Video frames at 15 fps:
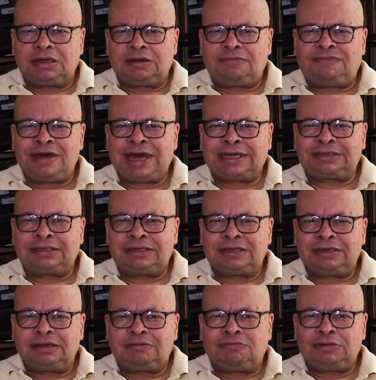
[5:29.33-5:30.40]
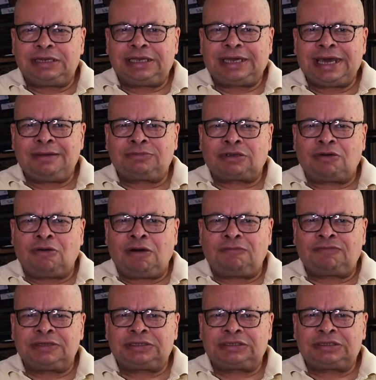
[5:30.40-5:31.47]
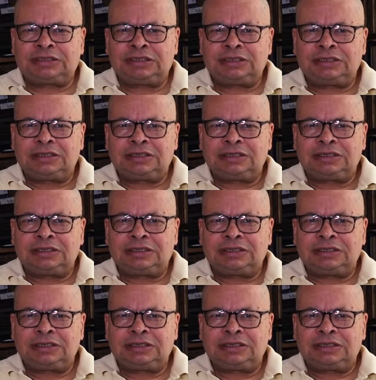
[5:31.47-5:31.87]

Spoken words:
In fact, when he came to office,